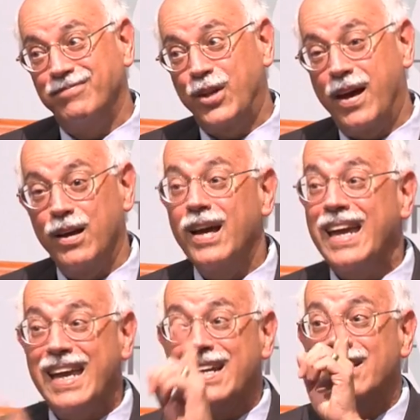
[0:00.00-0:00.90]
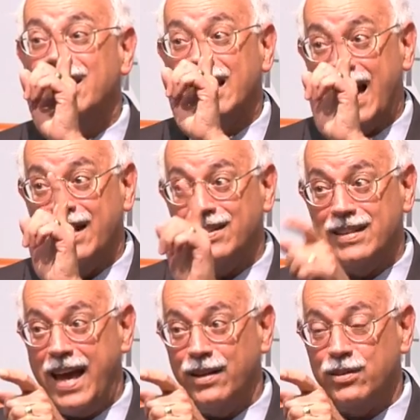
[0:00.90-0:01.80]
Okay? In United
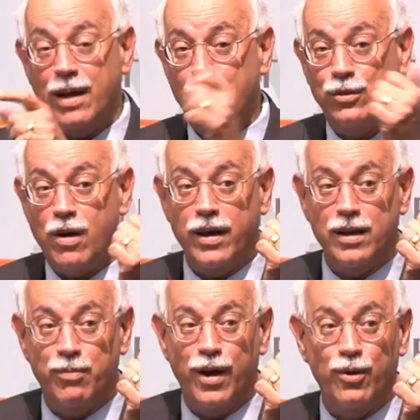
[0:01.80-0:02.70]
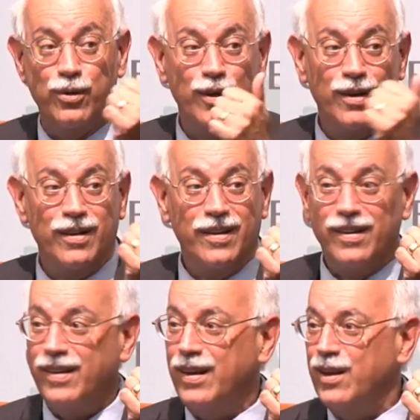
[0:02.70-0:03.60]
States, I'm not talking about
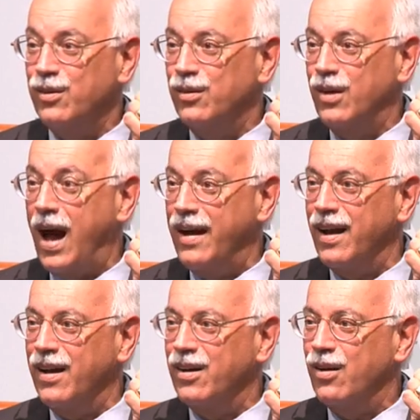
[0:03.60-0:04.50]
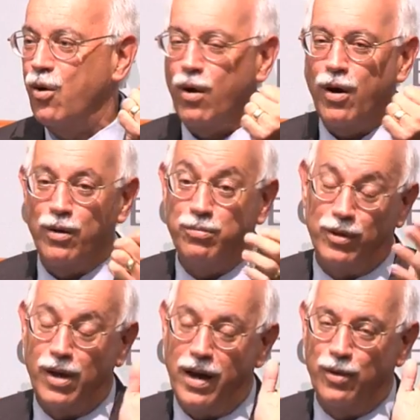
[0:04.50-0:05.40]
in Ghana, or,
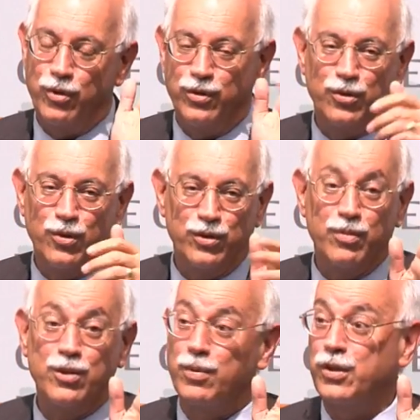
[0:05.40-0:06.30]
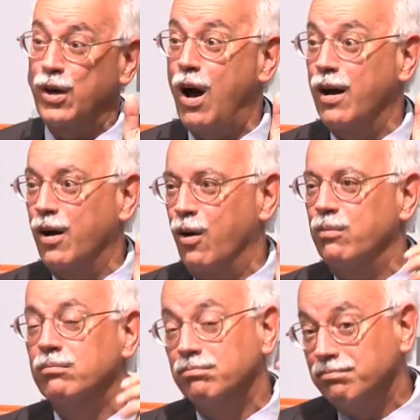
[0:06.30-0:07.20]
or Ghana wouldn't do it as much, but the
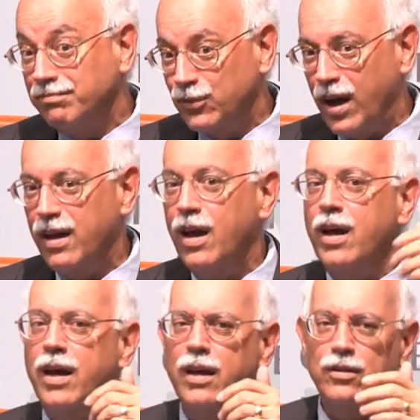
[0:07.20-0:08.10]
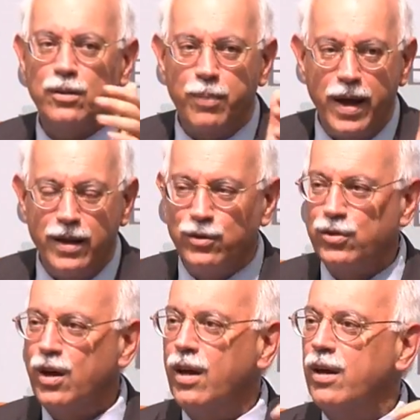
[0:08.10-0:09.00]
Congo. Okay? It
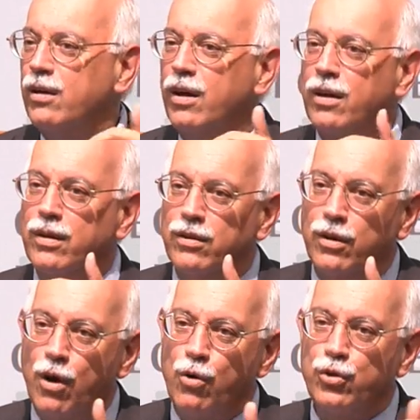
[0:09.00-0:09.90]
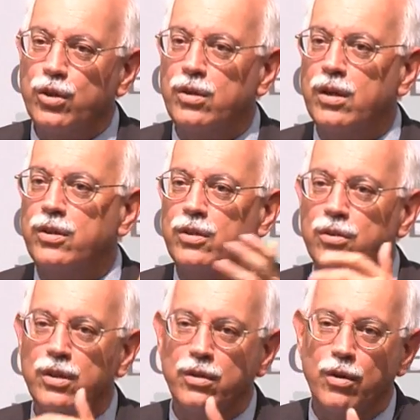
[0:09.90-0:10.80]
depends, it, the notion that the,
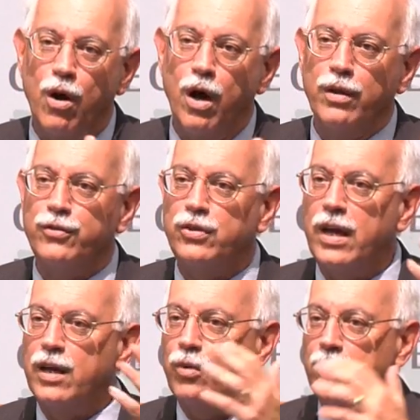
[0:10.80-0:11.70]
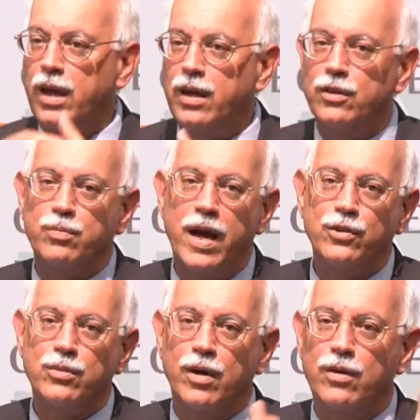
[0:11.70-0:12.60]
the, all of data we're getting, this
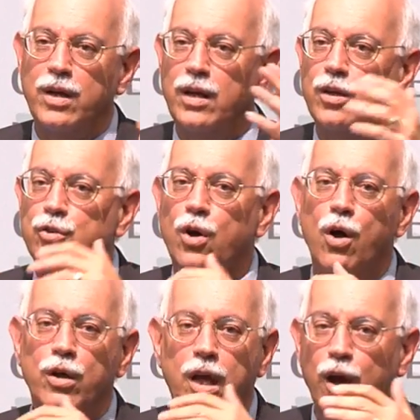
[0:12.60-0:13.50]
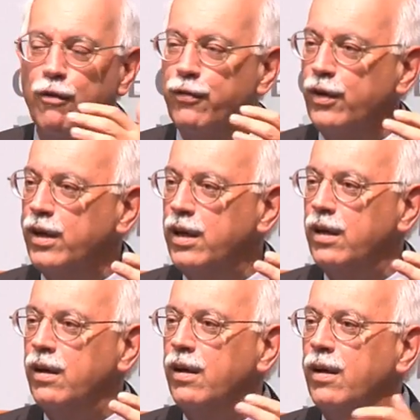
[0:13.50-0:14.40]
mass amount of data, is all carefully